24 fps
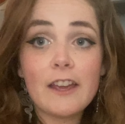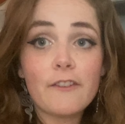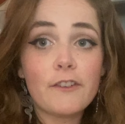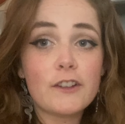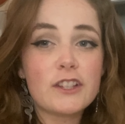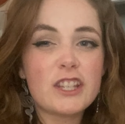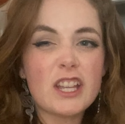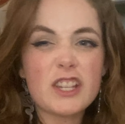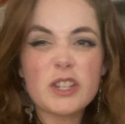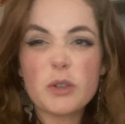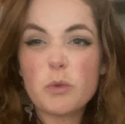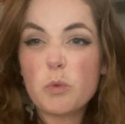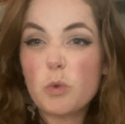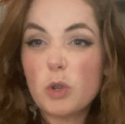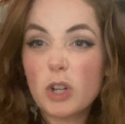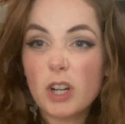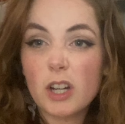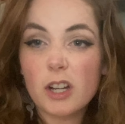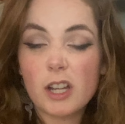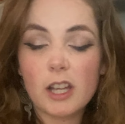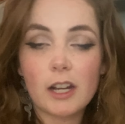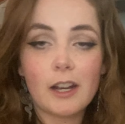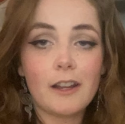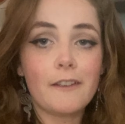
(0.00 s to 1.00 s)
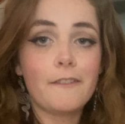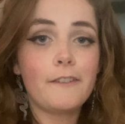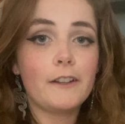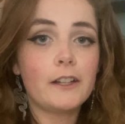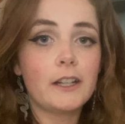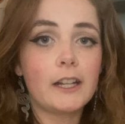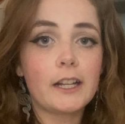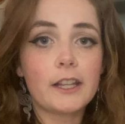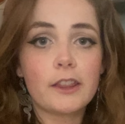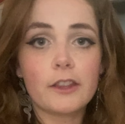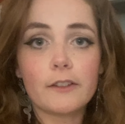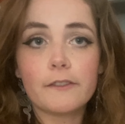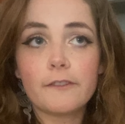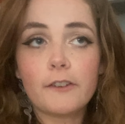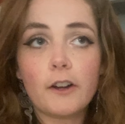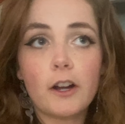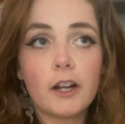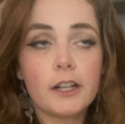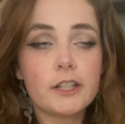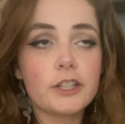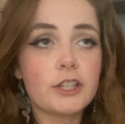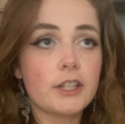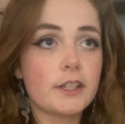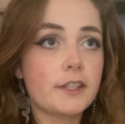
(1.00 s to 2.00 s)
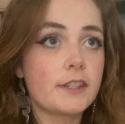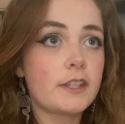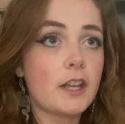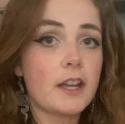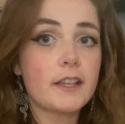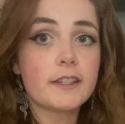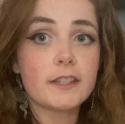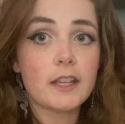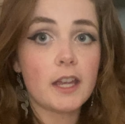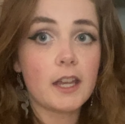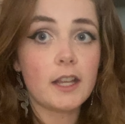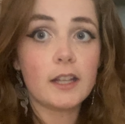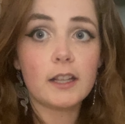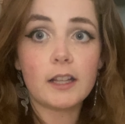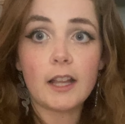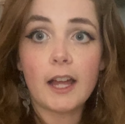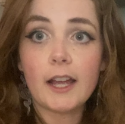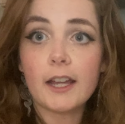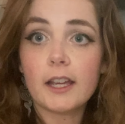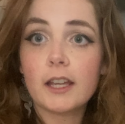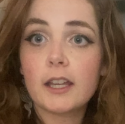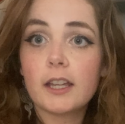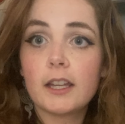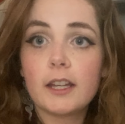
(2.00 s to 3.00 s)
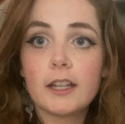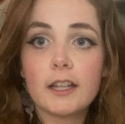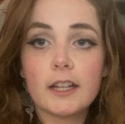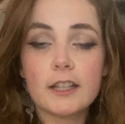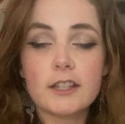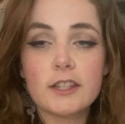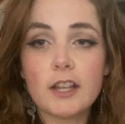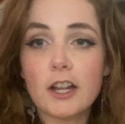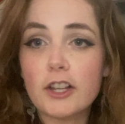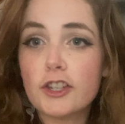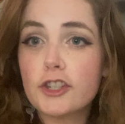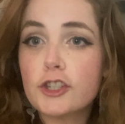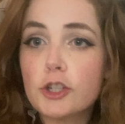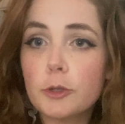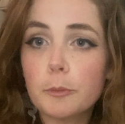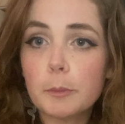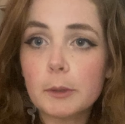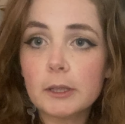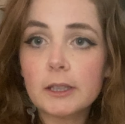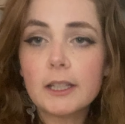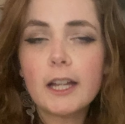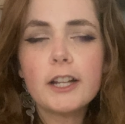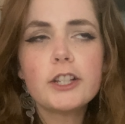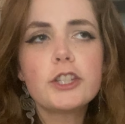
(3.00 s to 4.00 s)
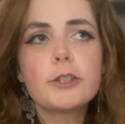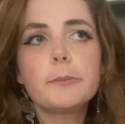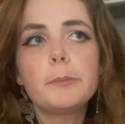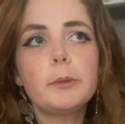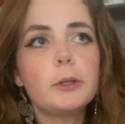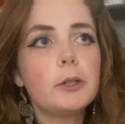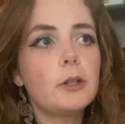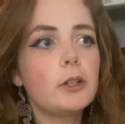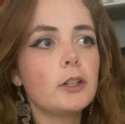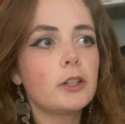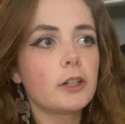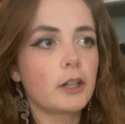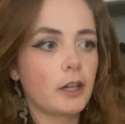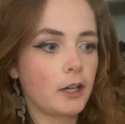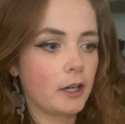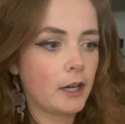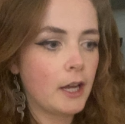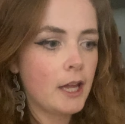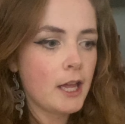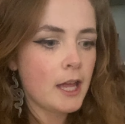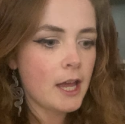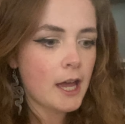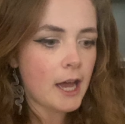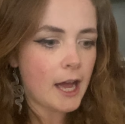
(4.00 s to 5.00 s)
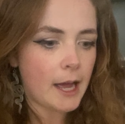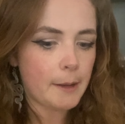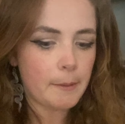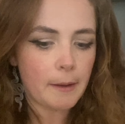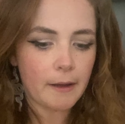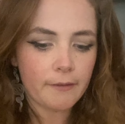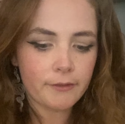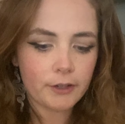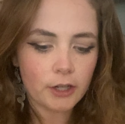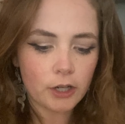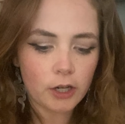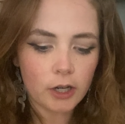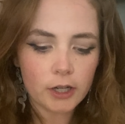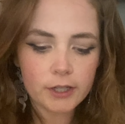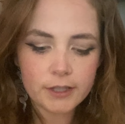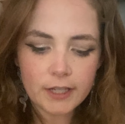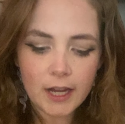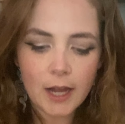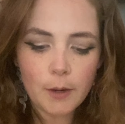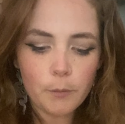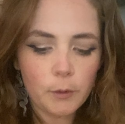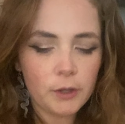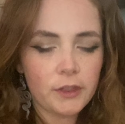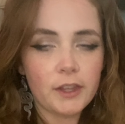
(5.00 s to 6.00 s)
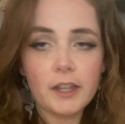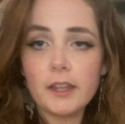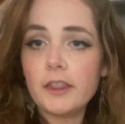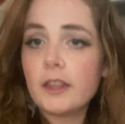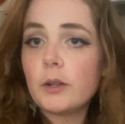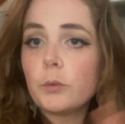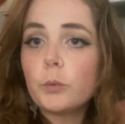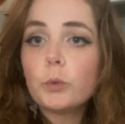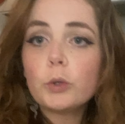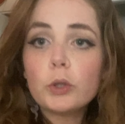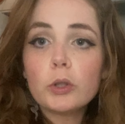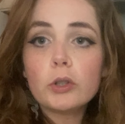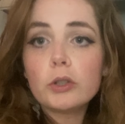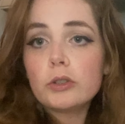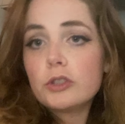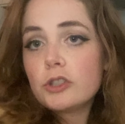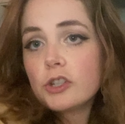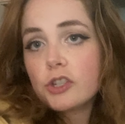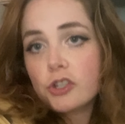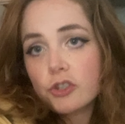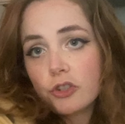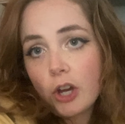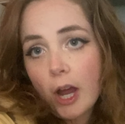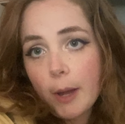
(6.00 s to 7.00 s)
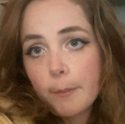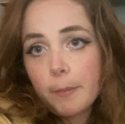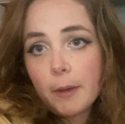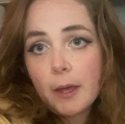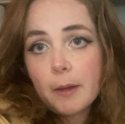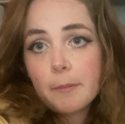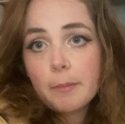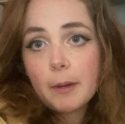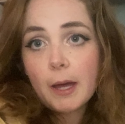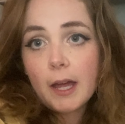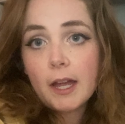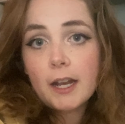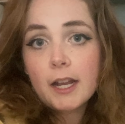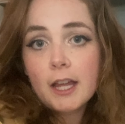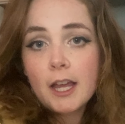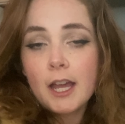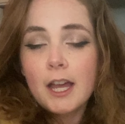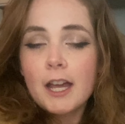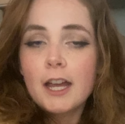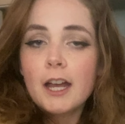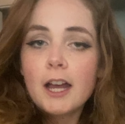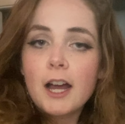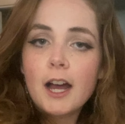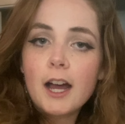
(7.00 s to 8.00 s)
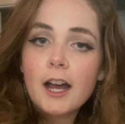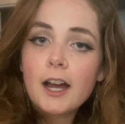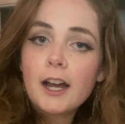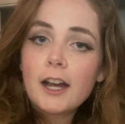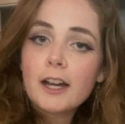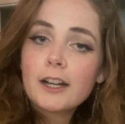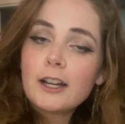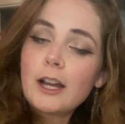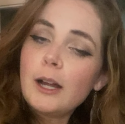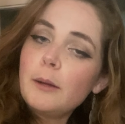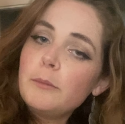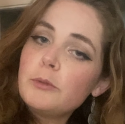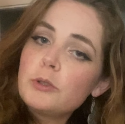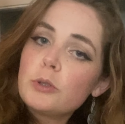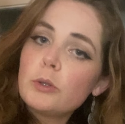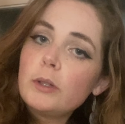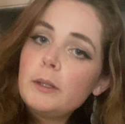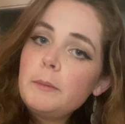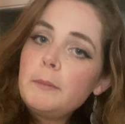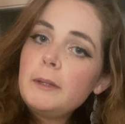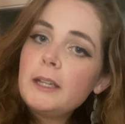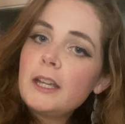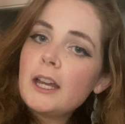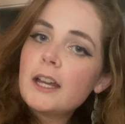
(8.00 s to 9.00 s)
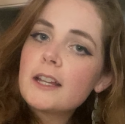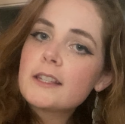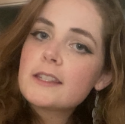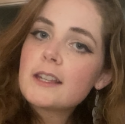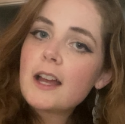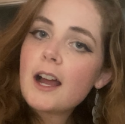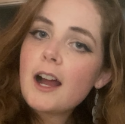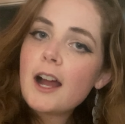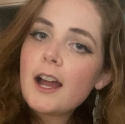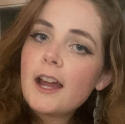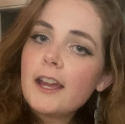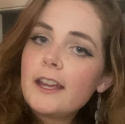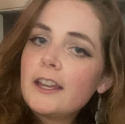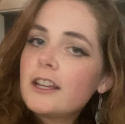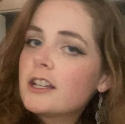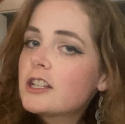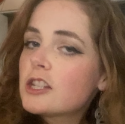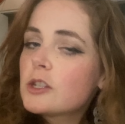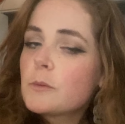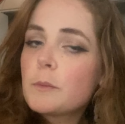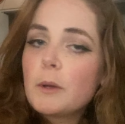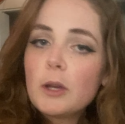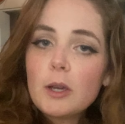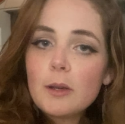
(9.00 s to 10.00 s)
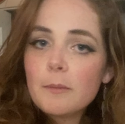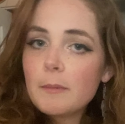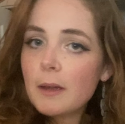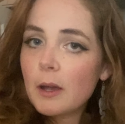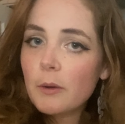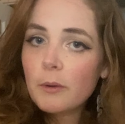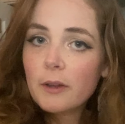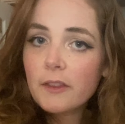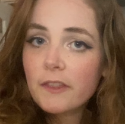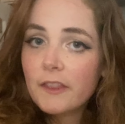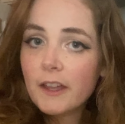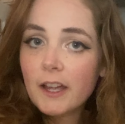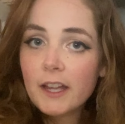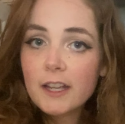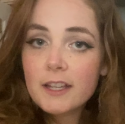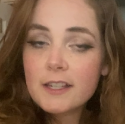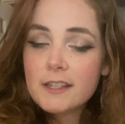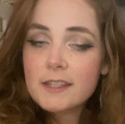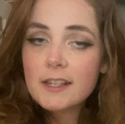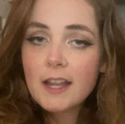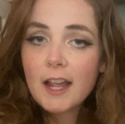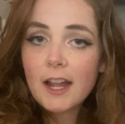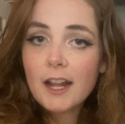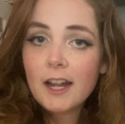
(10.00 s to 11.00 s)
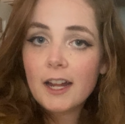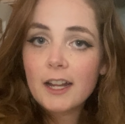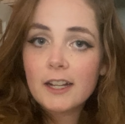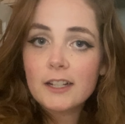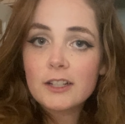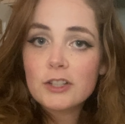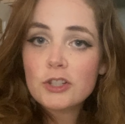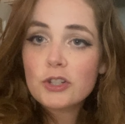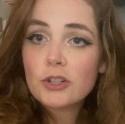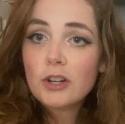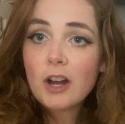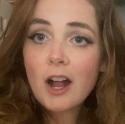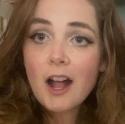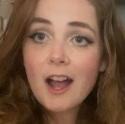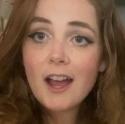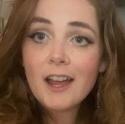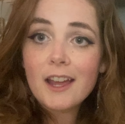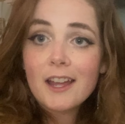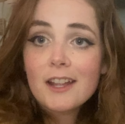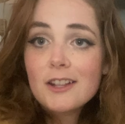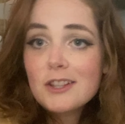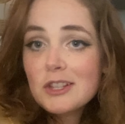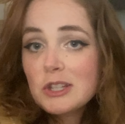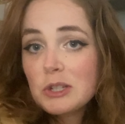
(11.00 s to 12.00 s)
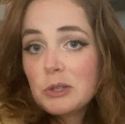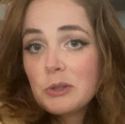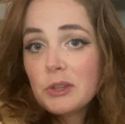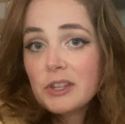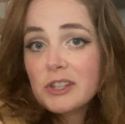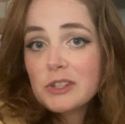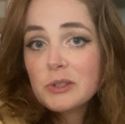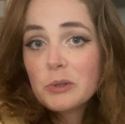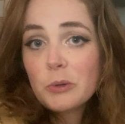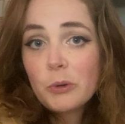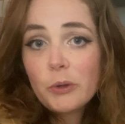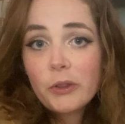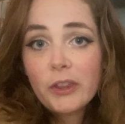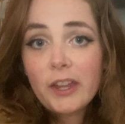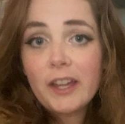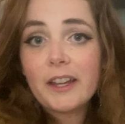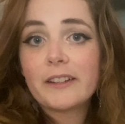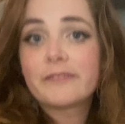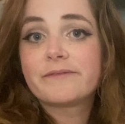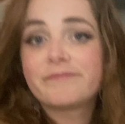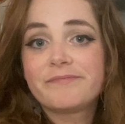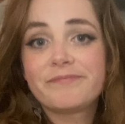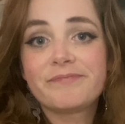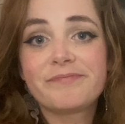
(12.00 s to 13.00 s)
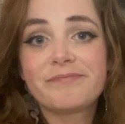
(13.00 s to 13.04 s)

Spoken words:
if it doesn't work and I feel like the font just doesn't, like, it's not super legible or I'm having a hard time with it, then we'll just scrap it. But come join me as I experiment with this and try and do this cool thing.